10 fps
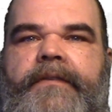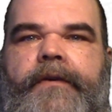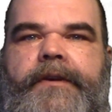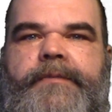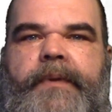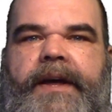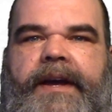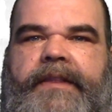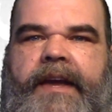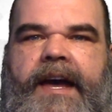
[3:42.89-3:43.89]
for
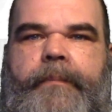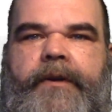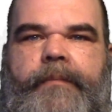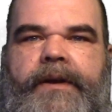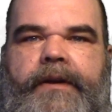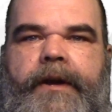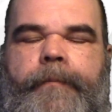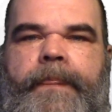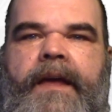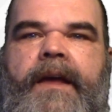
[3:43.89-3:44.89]
display at the Capitol building.